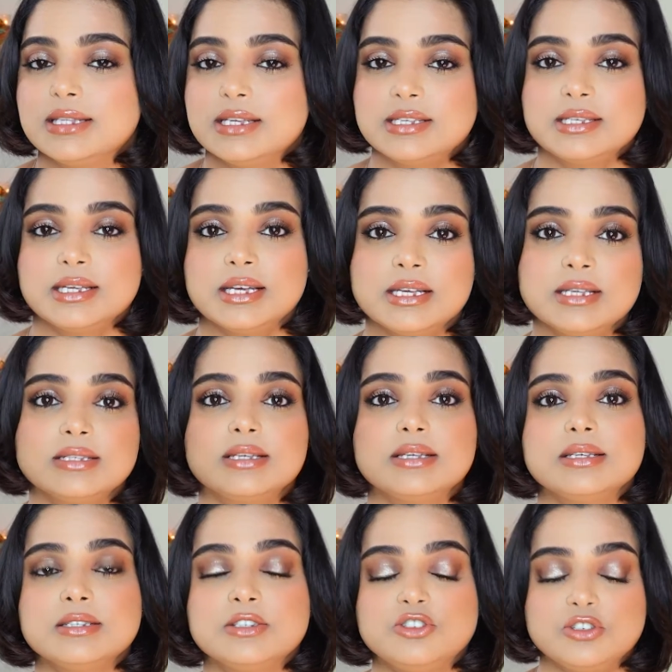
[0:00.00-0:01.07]
This is
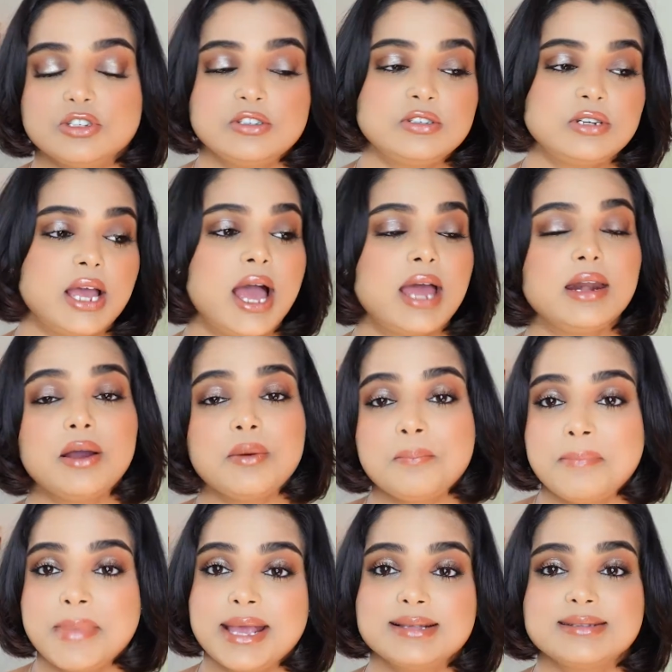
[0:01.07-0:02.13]
just an
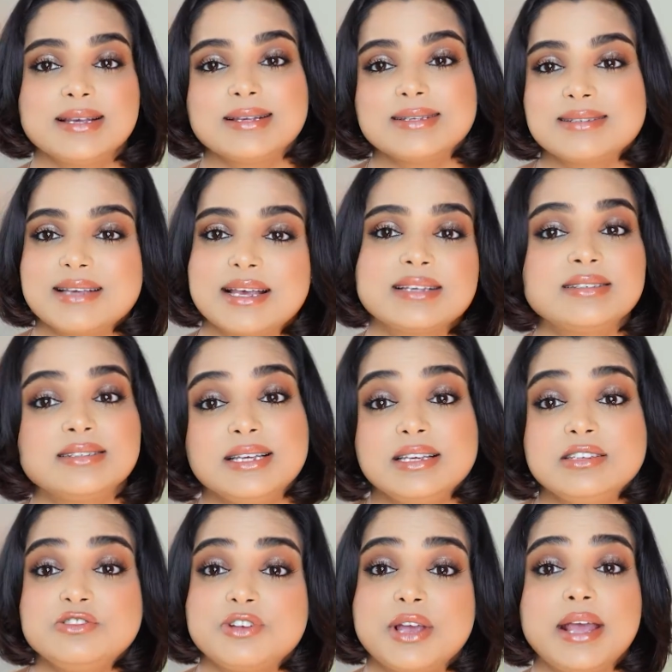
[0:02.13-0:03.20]
amazing
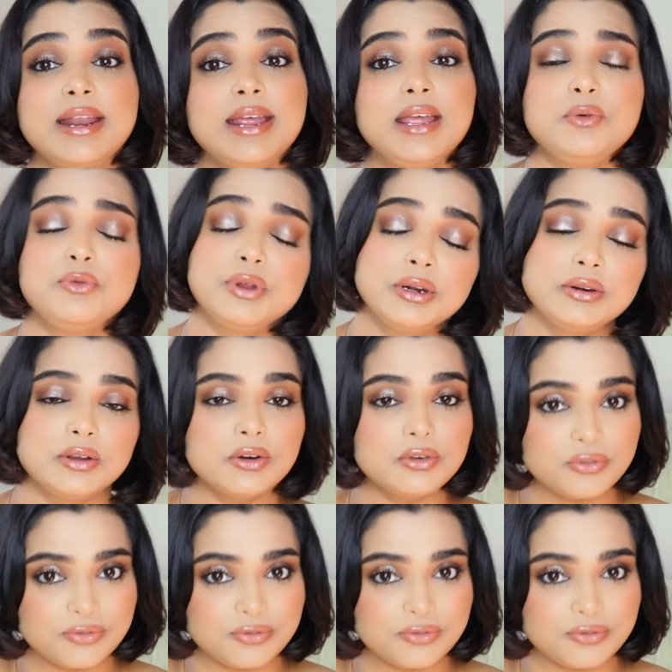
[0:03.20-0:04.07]
sexy cherry winter